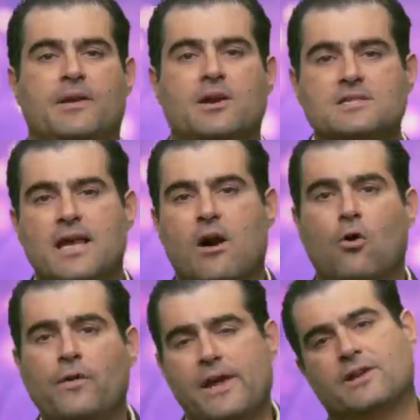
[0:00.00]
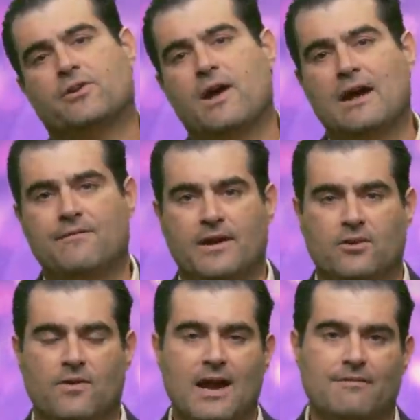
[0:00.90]
Because they only interact via
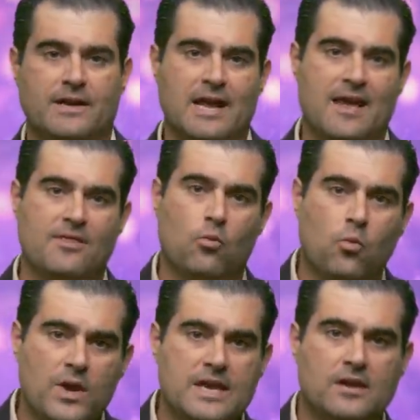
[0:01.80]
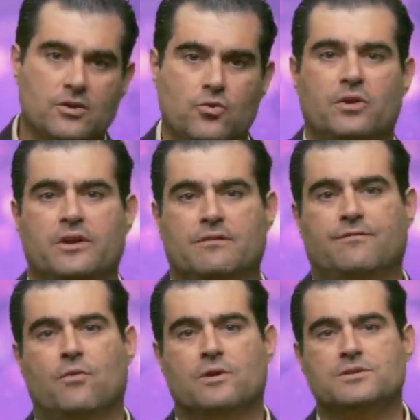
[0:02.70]
gravity and the weak nuclear
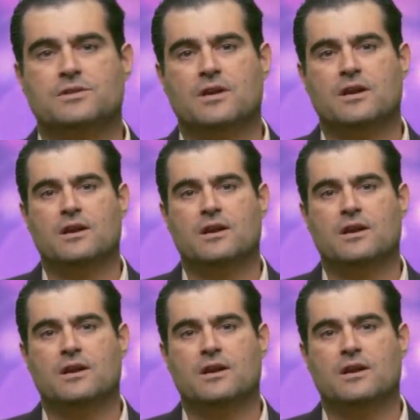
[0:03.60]
force,